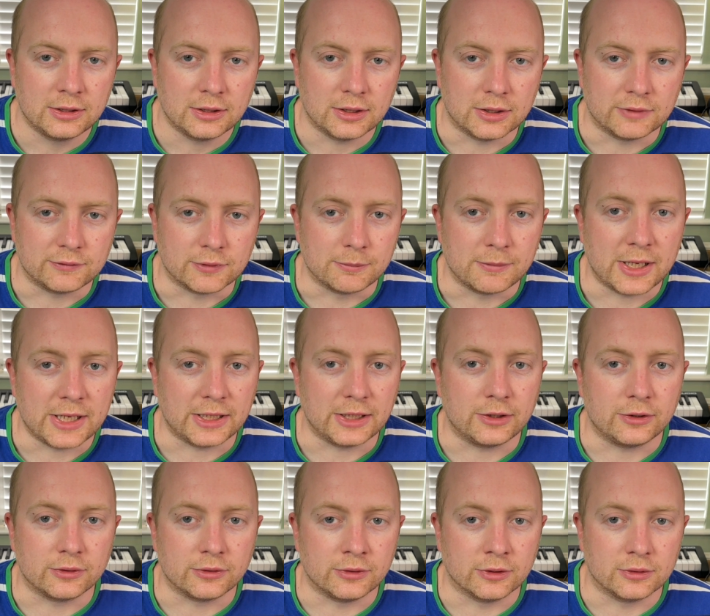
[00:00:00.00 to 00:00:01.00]
From there you
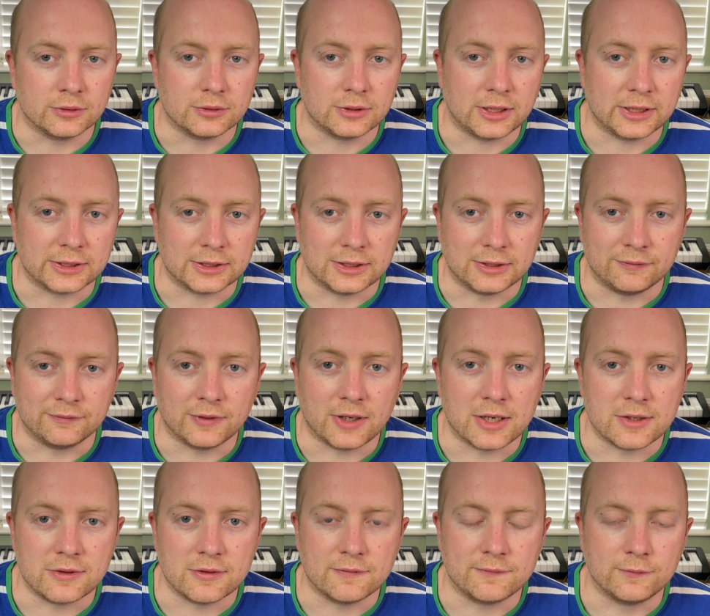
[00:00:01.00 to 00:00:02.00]
could likely
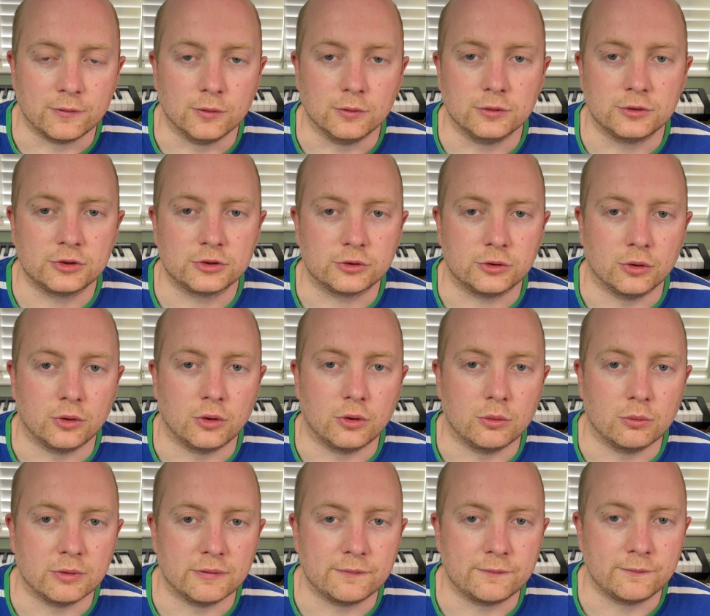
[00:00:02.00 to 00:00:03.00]
find the full
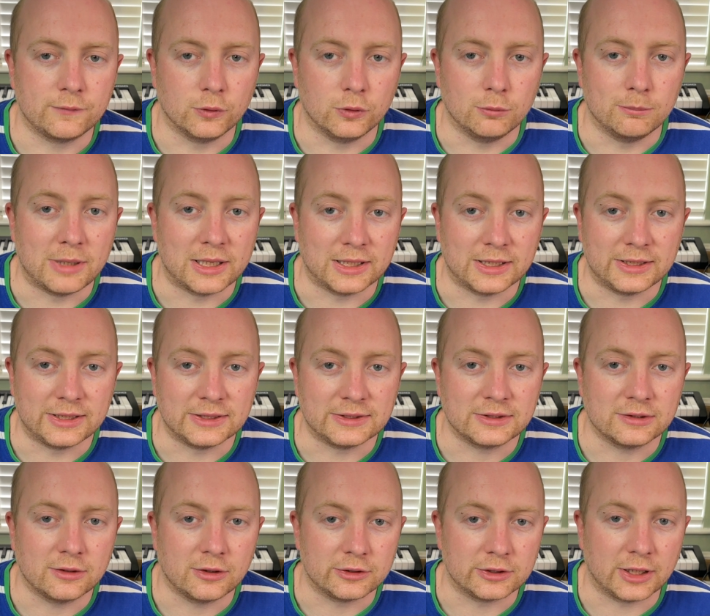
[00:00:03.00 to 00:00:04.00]
score with full
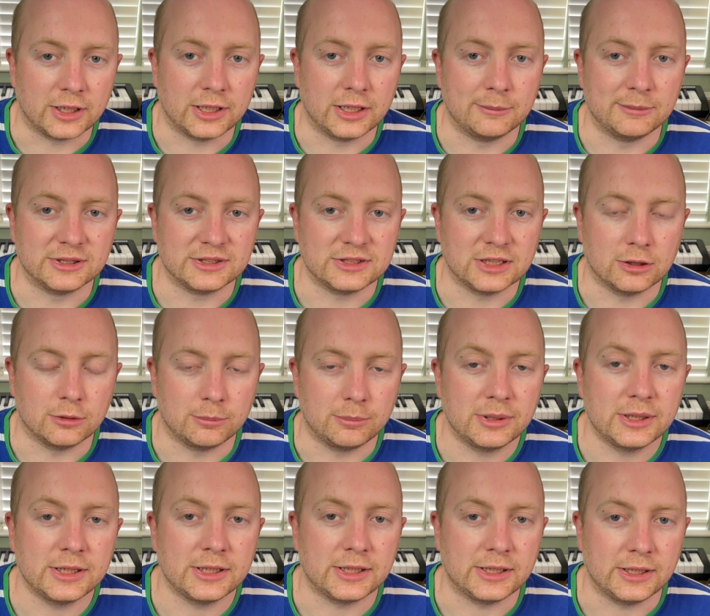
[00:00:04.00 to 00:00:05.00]
melodies on
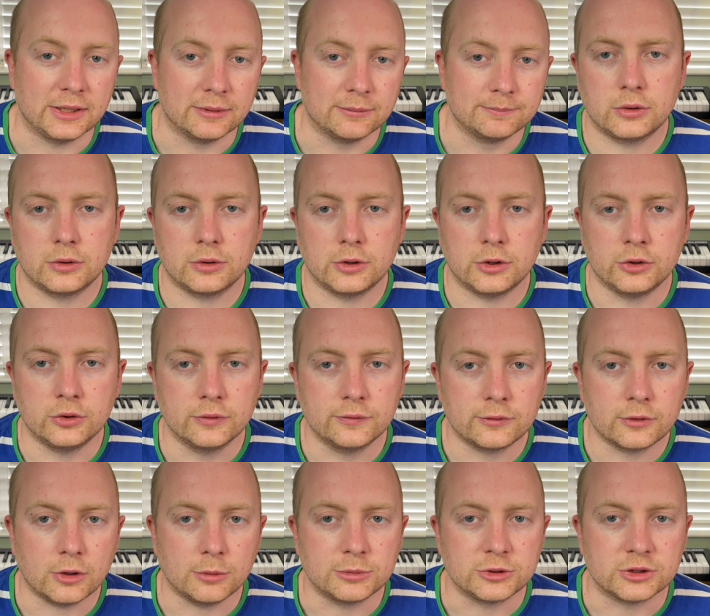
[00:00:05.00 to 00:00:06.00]
IMSLP.
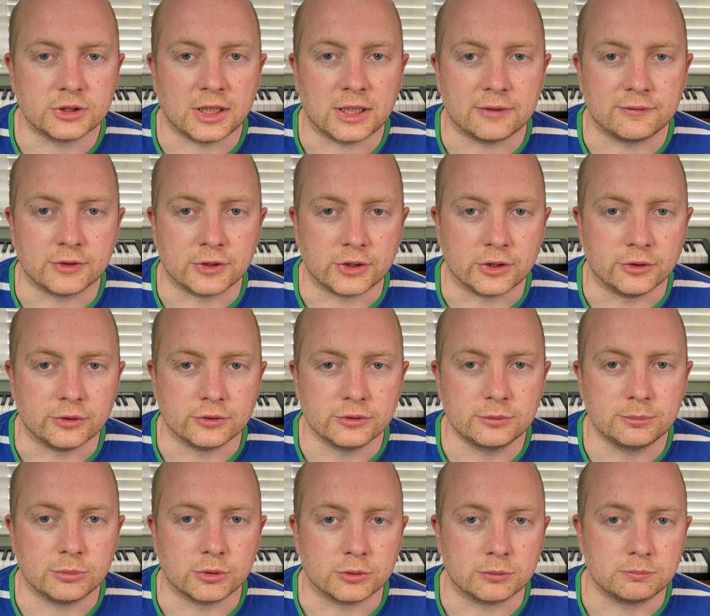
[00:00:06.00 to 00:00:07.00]
Another option I haven't
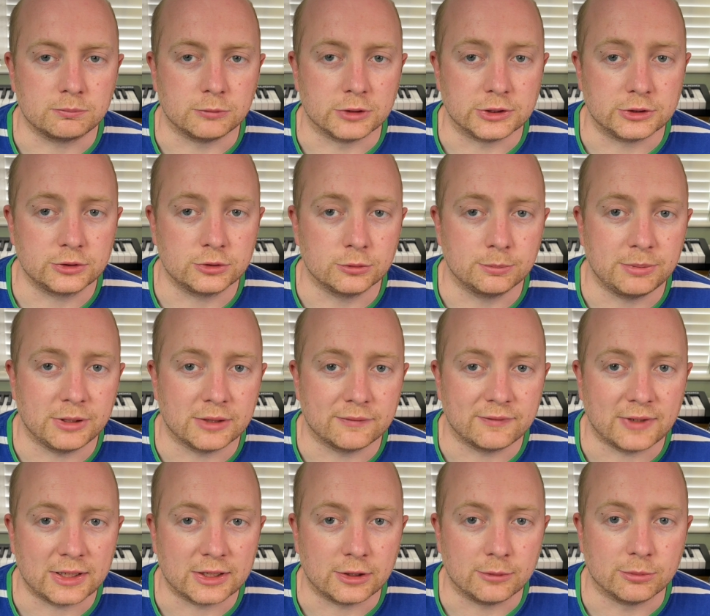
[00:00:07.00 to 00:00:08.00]
used, but which could be a
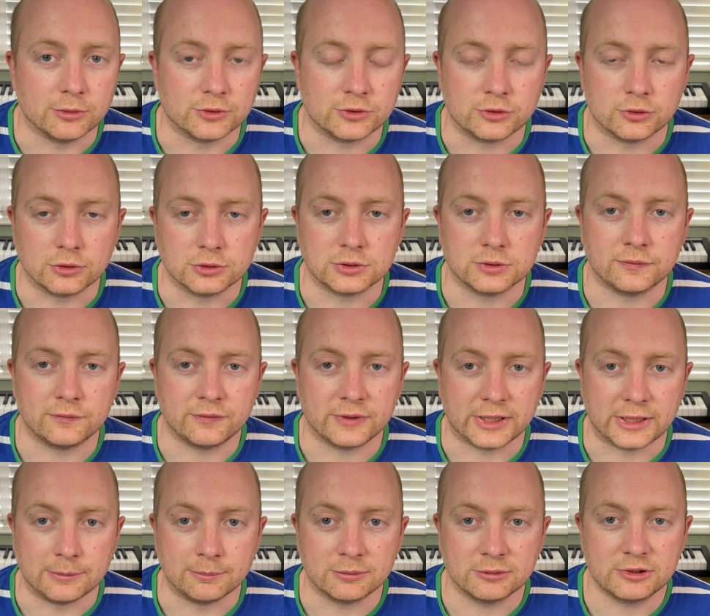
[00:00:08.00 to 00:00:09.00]
valuable source of
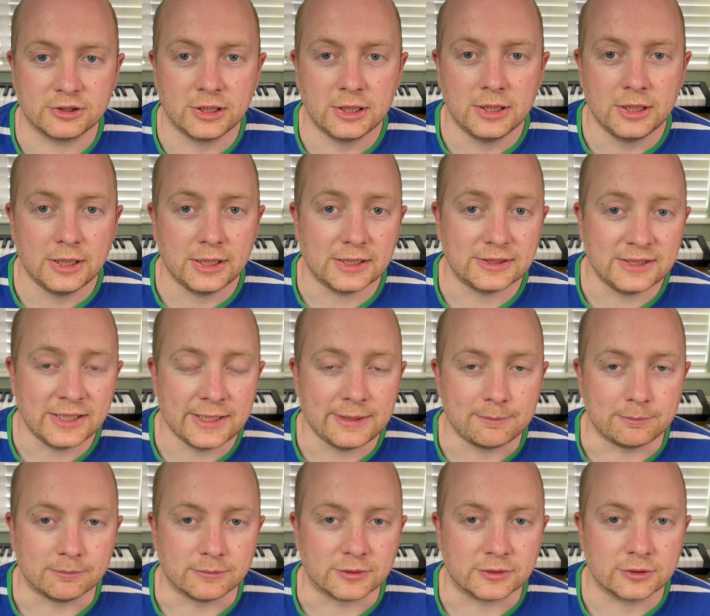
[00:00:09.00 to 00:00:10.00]
themes, is
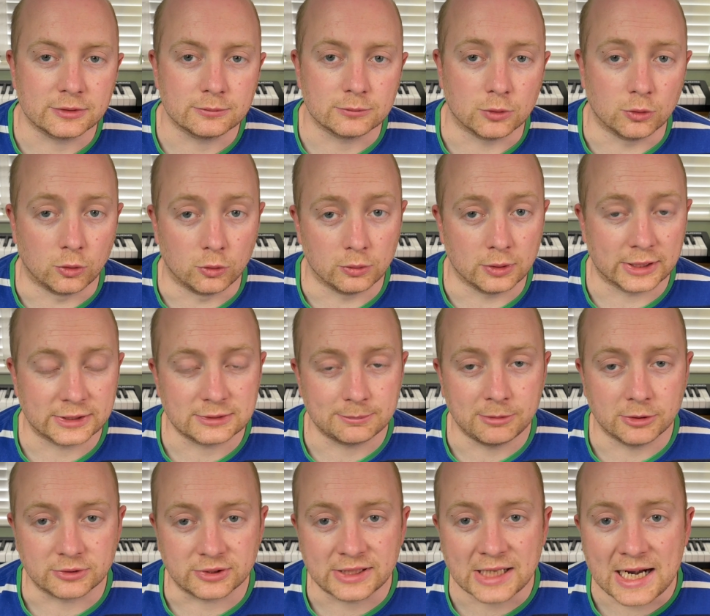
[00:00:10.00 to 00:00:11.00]
hymns, or I
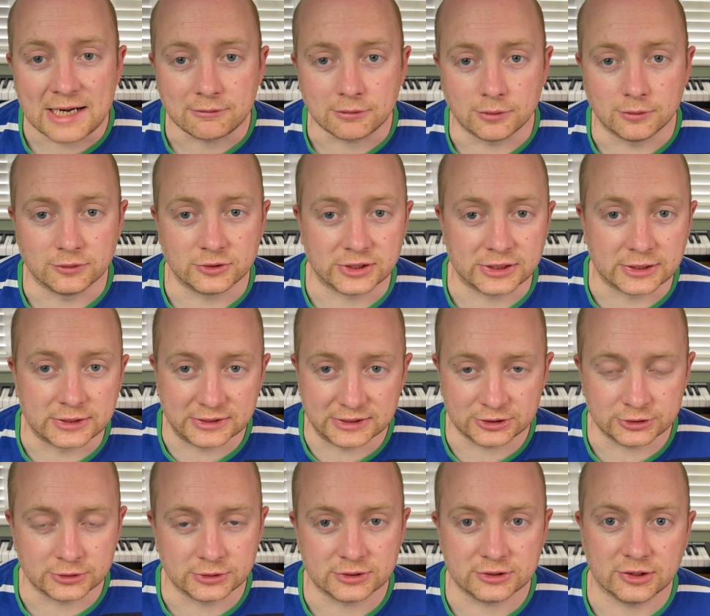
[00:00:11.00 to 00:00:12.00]
suppose carols in
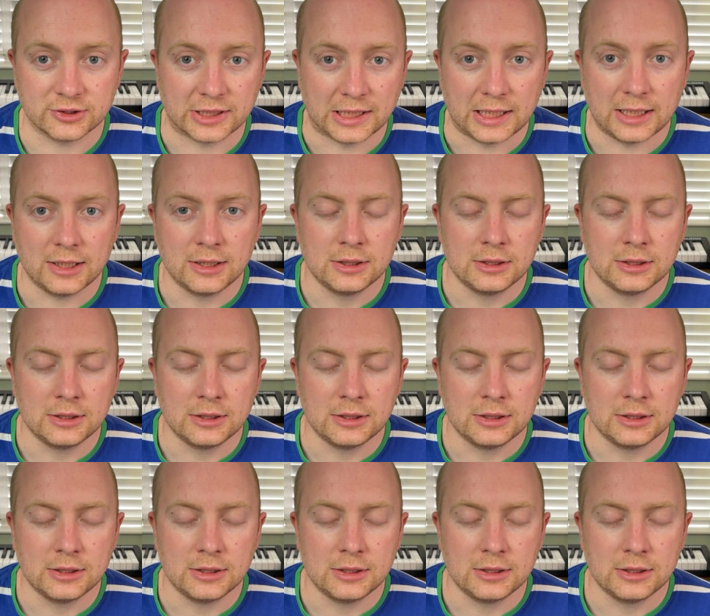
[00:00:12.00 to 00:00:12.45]
addition to that.